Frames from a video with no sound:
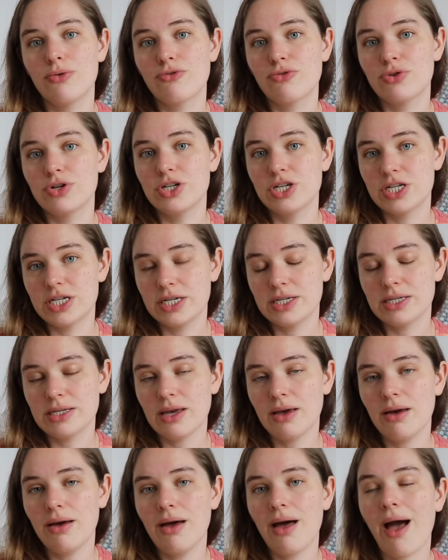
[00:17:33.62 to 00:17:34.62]

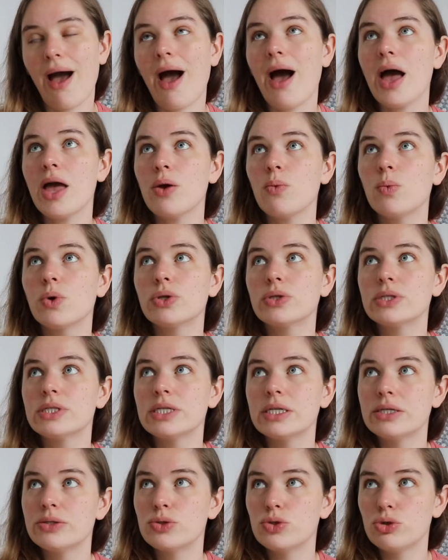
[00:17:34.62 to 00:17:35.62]
Francesca. I
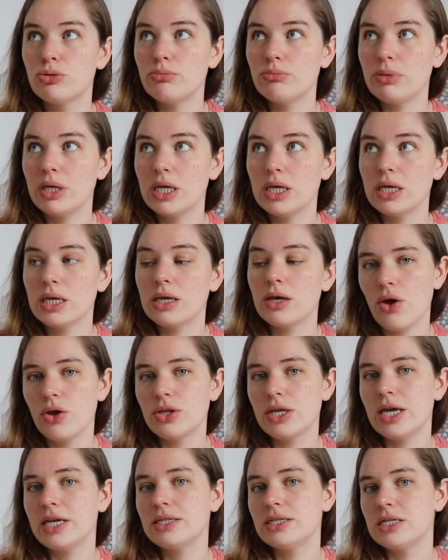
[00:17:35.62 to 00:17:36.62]
wanted to make
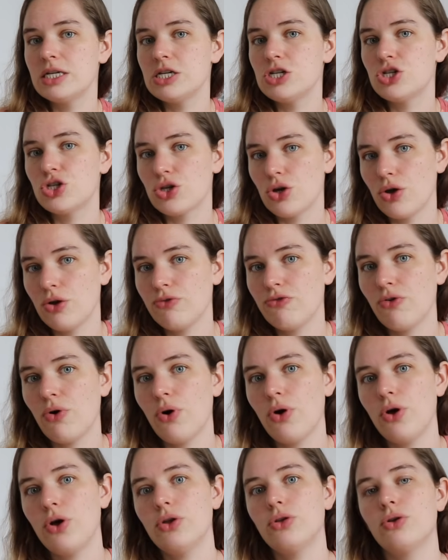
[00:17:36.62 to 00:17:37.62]
an Estee shirt for
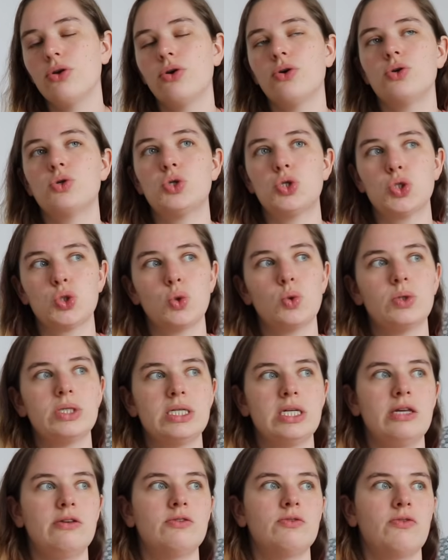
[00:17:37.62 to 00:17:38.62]
her, the short
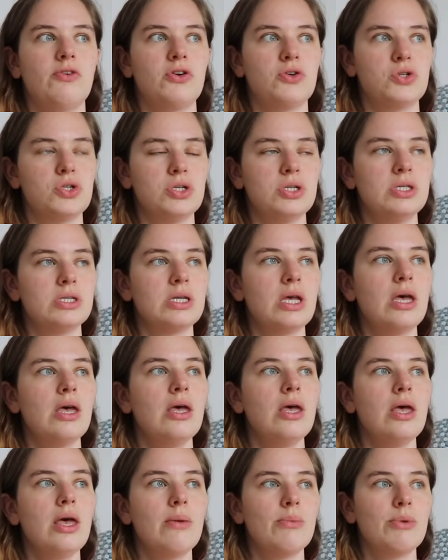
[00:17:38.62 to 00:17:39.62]
sleeves versions,
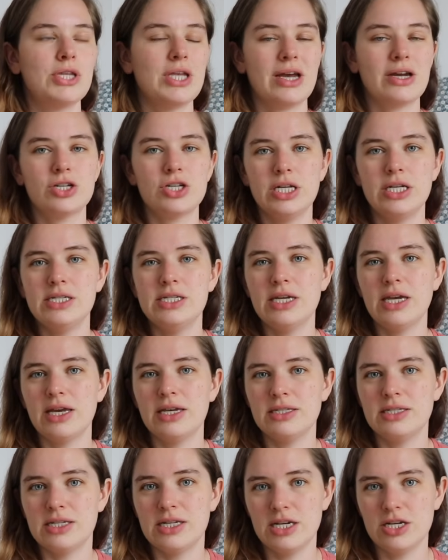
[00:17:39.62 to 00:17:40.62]
but actually the
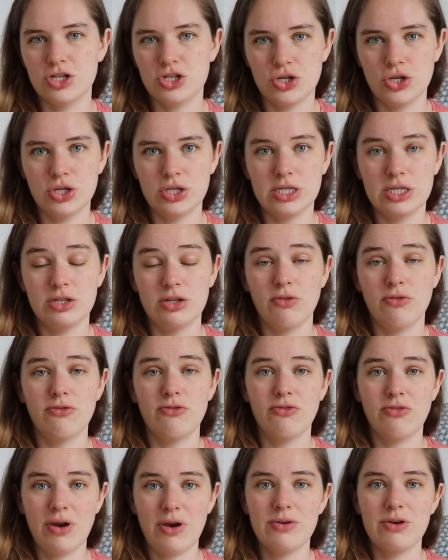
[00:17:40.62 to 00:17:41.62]
Estee shirt is
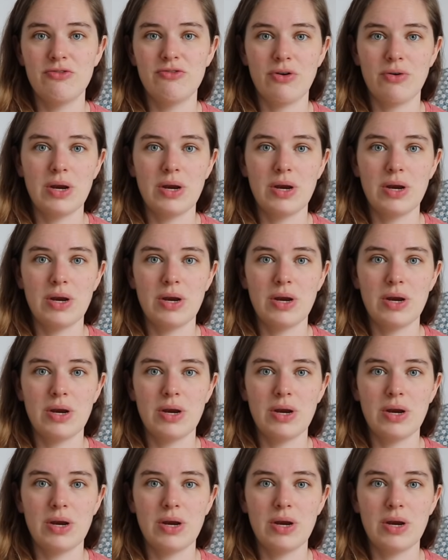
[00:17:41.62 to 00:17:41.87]
very